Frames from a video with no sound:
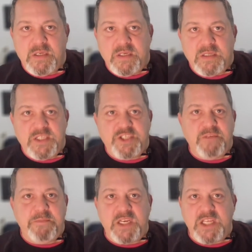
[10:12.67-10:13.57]
This
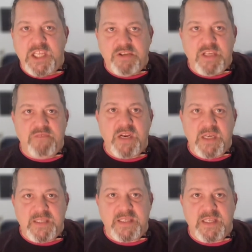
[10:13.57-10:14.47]
should be clearly
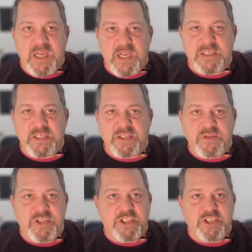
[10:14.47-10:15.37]
written into the
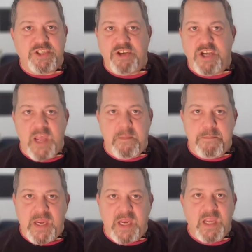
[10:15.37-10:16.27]
Constitution. This should not
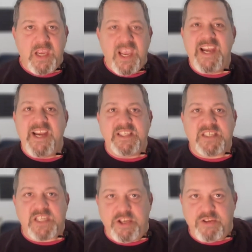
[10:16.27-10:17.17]
be, and it is
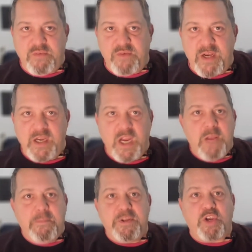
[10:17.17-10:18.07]
clearly written,
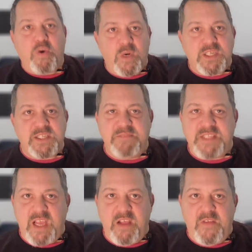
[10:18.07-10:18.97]
but the courts
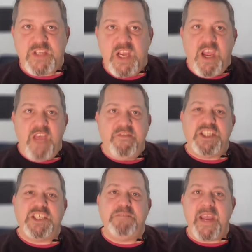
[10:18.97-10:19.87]
themselves have
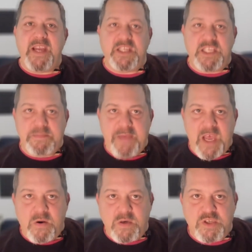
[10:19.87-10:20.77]
expanded these
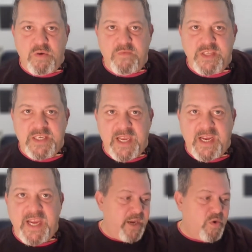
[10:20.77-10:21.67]
powers over the decades.